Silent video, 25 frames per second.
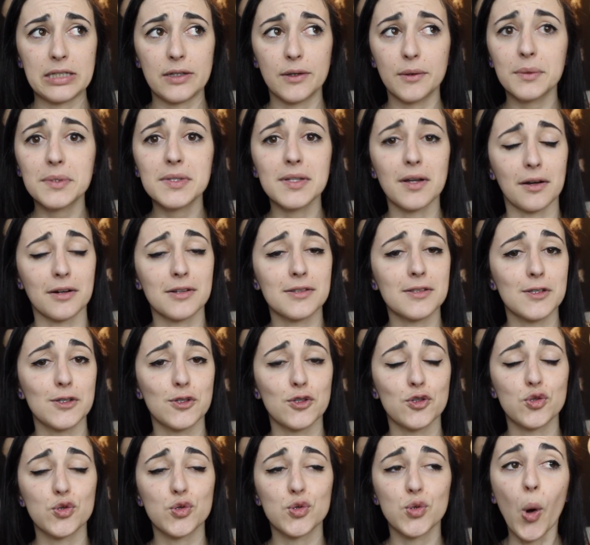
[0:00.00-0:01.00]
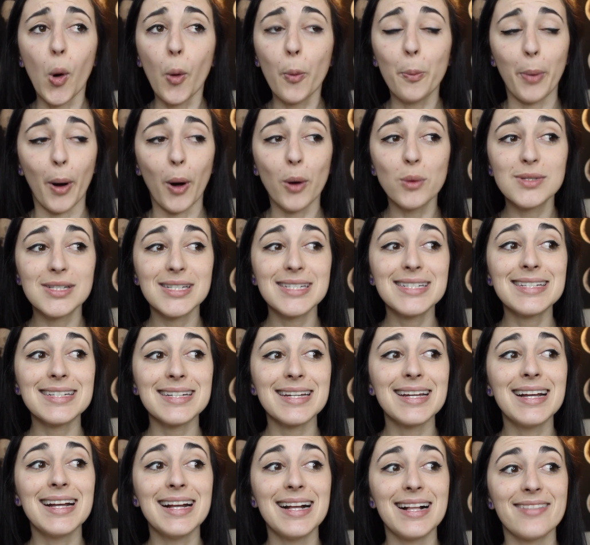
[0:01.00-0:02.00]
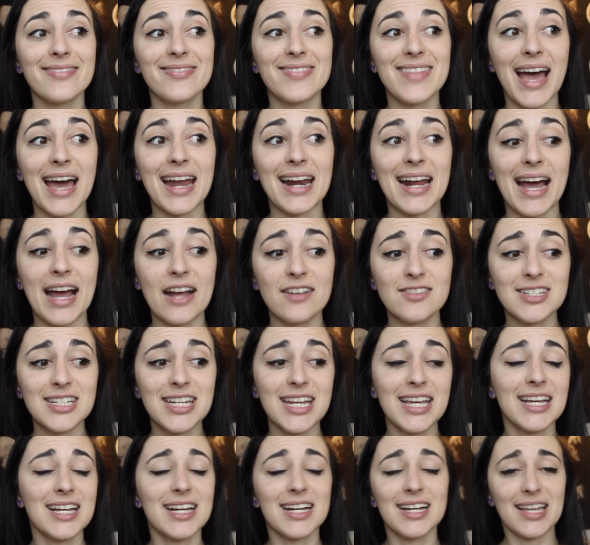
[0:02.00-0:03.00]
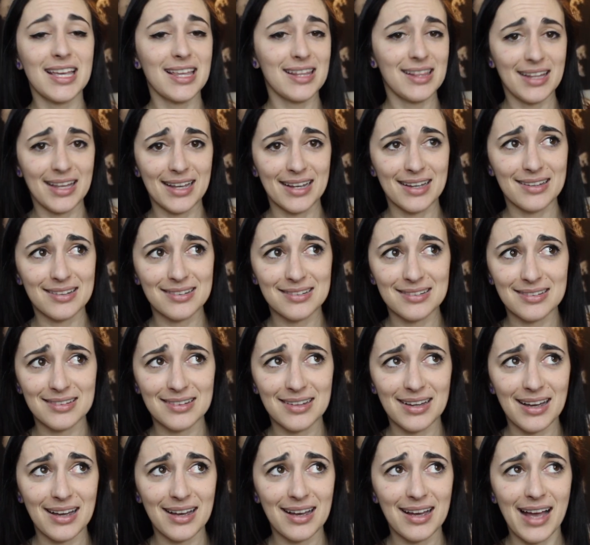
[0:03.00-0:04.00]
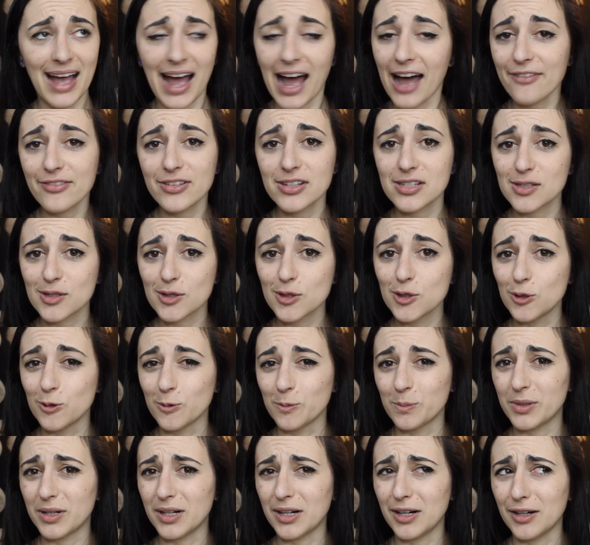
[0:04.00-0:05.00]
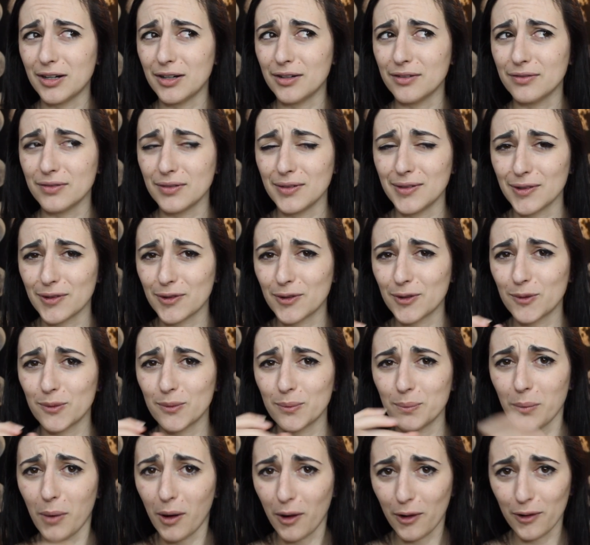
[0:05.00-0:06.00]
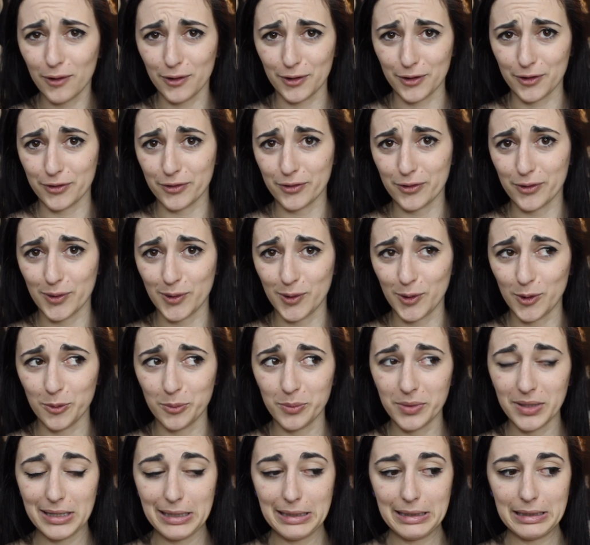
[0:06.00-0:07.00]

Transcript: it was honestly so potent that I had to take like half a scoop of the smaller scoop.